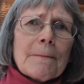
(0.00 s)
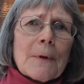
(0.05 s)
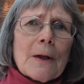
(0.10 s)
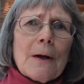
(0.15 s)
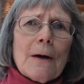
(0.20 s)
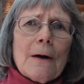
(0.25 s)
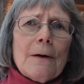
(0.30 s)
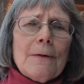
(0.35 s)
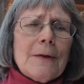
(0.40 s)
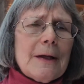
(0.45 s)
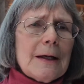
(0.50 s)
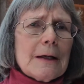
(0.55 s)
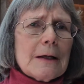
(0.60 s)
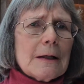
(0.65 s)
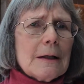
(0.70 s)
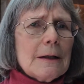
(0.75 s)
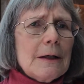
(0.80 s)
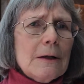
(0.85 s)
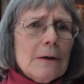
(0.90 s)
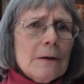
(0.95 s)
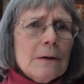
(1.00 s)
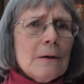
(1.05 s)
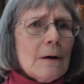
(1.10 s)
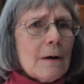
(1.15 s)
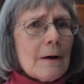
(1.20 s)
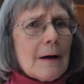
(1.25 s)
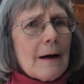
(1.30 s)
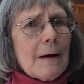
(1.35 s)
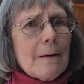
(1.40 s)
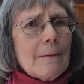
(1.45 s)
are they clear,
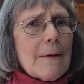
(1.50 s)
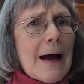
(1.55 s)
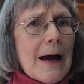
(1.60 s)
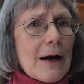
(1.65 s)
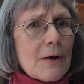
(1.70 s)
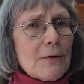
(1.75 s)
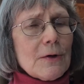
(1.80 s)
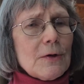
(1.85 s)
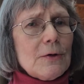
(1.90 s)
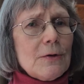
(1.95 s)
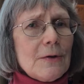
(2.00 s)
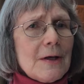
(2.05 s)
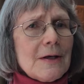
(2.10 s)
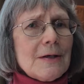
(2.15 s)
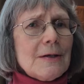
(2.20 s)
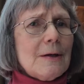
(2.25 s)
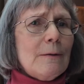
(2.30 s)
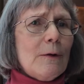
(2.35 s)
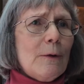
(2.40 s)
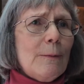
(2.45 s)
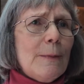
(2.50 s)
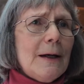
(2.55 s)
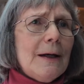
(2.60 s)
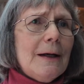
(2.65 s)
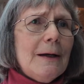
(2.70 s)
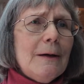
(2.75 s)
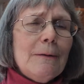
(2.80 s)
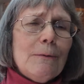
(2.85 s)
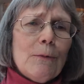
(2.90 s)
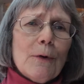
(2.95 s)
how accurate do they seem to
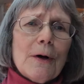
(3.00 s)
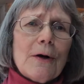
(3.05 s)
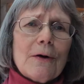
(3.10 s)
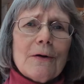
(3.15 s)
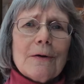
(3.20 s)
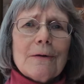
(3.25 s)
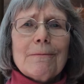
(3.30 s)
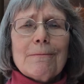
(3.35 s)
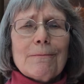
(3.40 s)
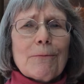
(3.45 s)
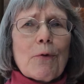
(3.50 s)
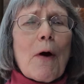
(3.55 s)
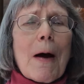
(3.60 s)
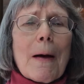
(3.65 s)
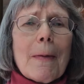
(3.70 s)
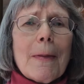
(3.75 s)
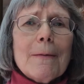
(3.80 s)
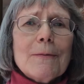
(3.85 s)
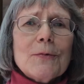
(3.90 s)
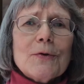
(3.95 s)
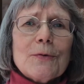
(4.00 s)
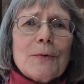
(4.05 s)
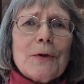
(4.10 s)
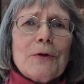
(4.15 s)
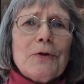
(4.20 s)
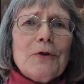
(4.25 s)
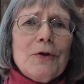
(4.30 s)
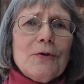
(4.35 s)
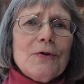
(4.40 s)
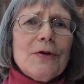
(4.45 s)
be, what are problems
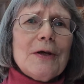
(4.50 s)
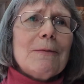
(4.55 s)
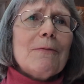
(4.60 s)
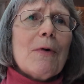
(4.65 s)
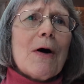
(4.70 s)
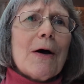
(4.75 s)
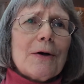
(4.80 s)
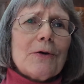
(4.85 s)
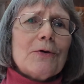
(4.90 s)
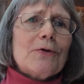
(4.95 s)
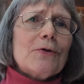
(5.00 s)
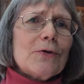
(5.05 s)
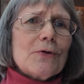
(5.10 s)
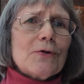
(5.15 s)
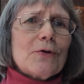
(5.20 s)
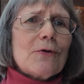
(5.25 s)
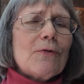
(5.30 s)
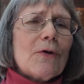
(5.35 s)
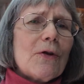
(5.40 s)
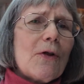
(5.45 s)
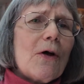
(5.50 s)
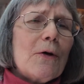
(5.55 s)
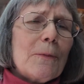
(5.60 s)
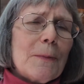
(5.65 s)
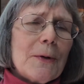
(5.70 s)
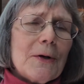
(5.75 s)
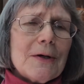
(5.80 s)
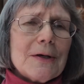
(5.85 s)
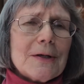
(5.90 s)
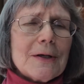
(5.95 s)
with using monitors over a long
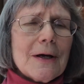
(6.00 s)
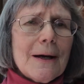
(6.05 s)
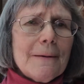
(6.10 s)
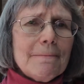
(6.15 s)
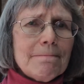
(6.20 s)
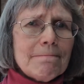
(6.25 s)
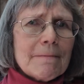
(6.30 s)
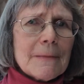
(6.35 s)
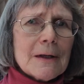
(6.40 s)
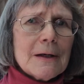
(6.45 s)
period of time.